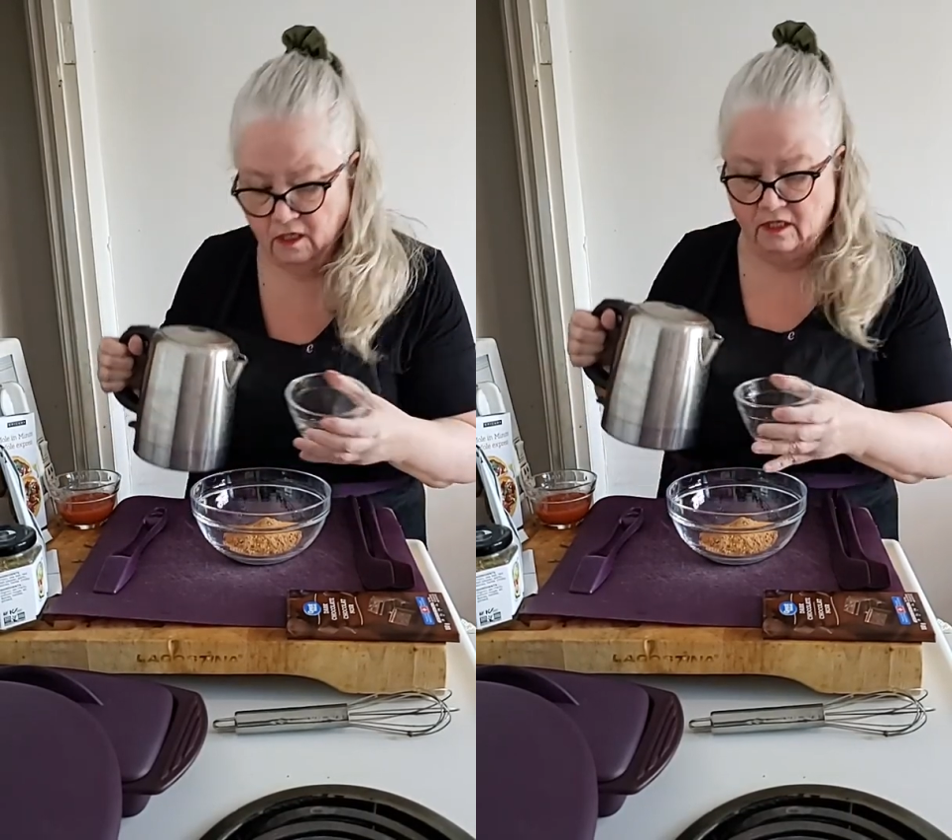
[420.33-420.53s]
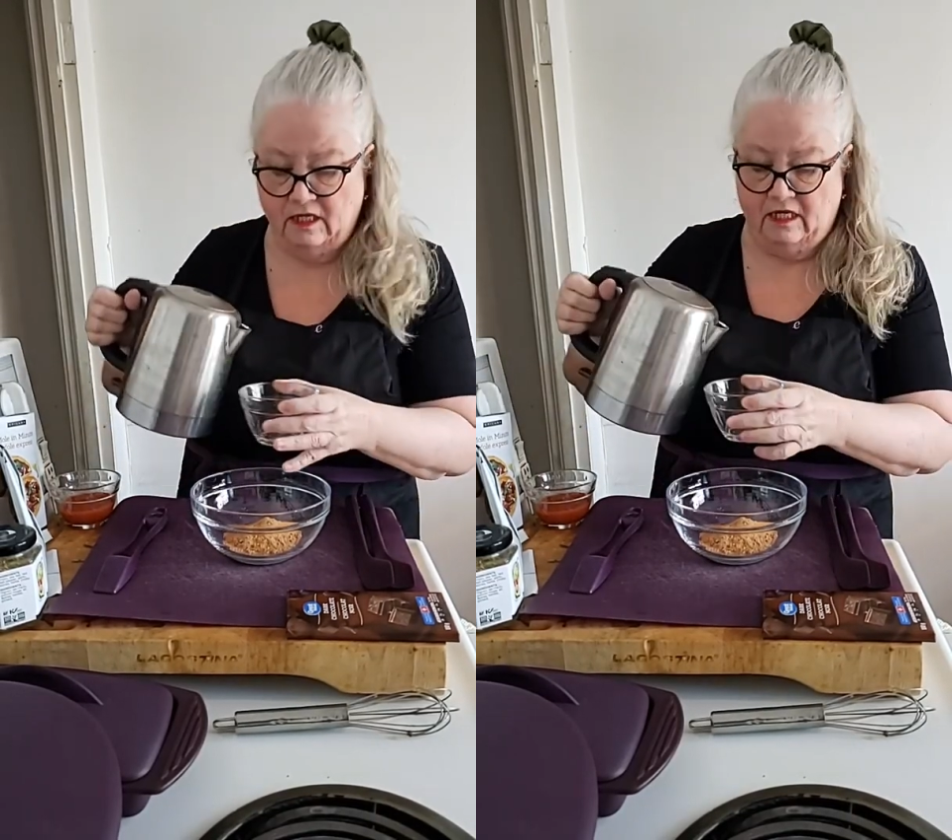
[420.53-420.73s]

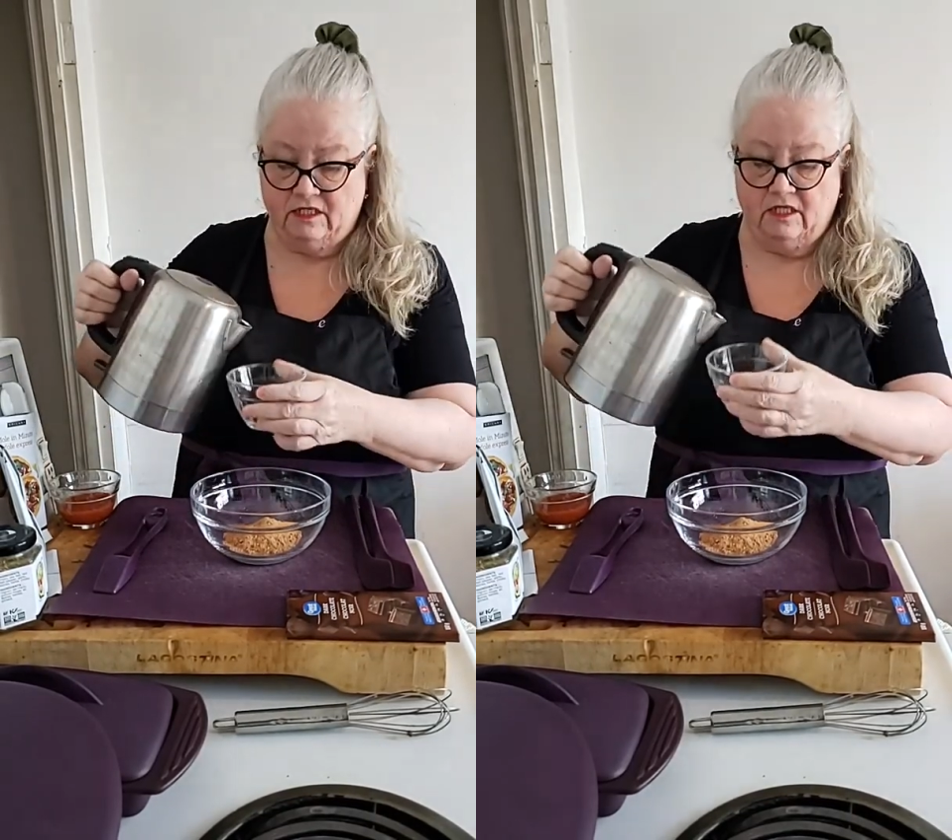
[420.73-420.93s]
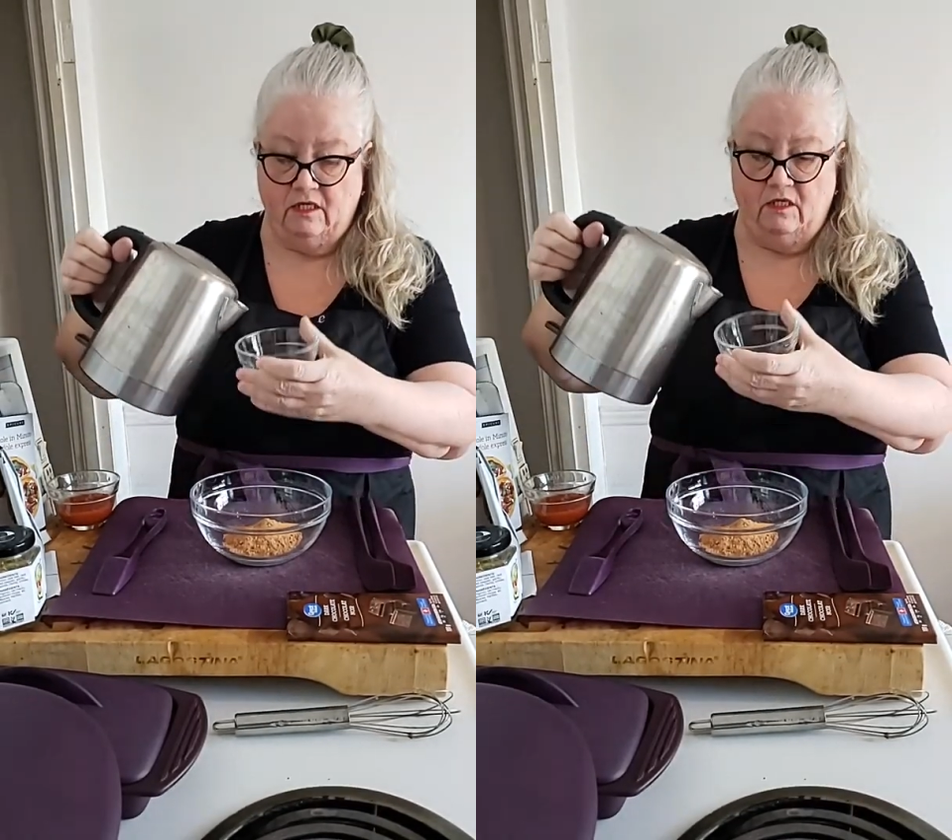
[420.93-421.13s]

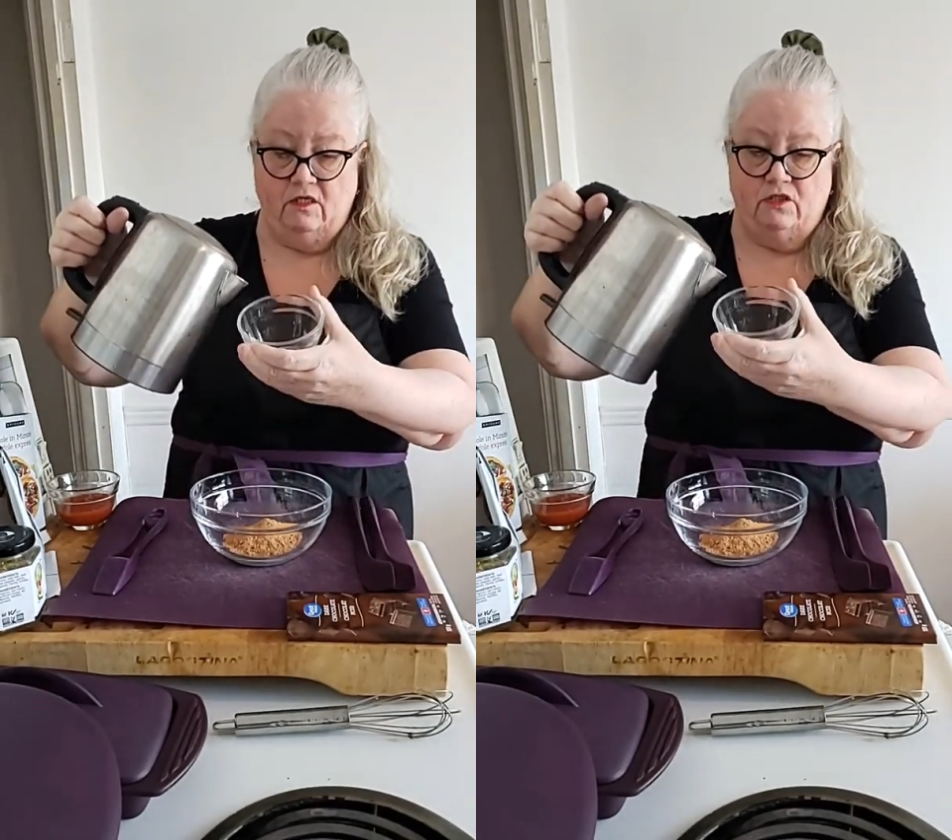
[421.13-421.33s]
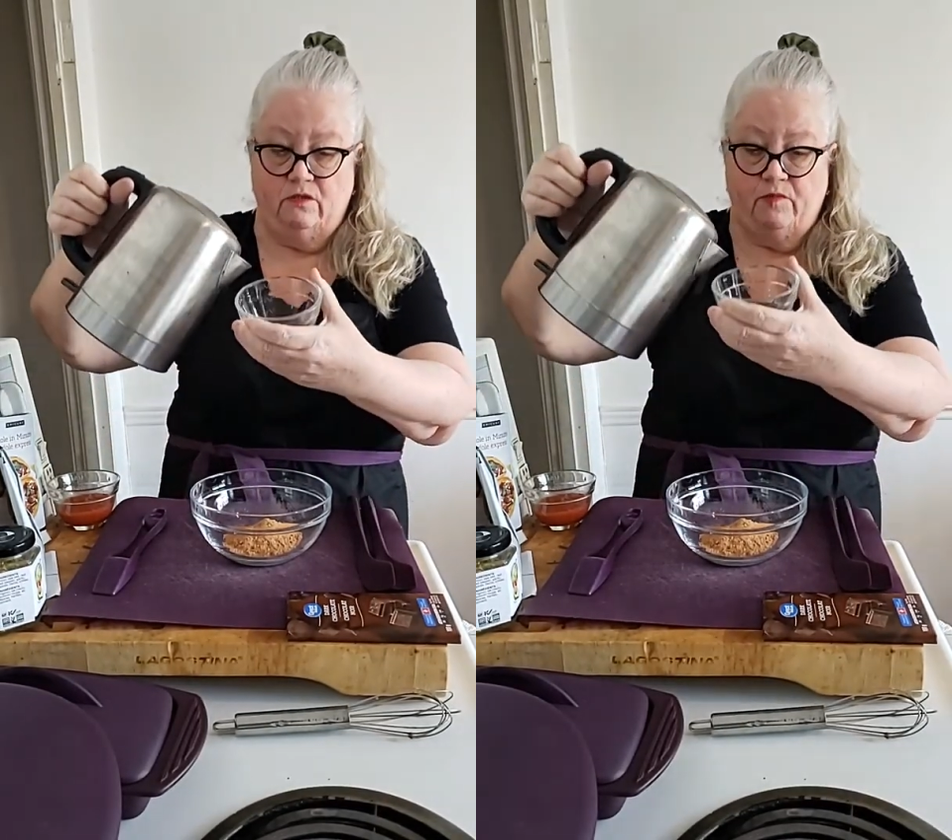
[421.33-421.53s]
Yes.
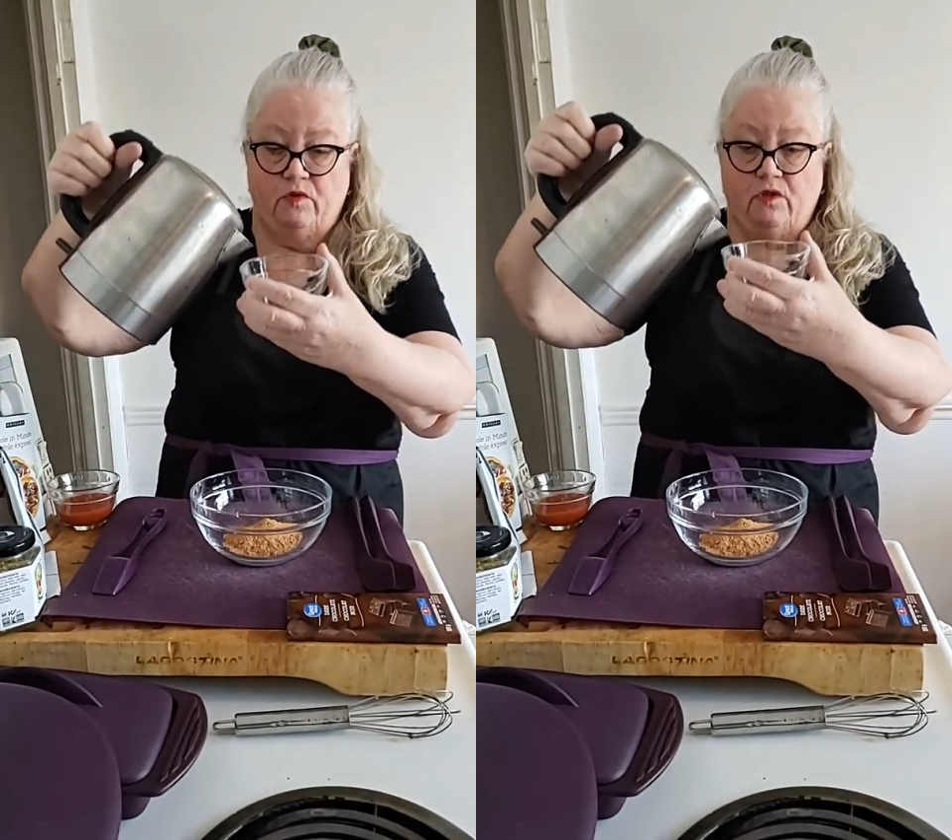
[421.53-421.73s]
So I'm going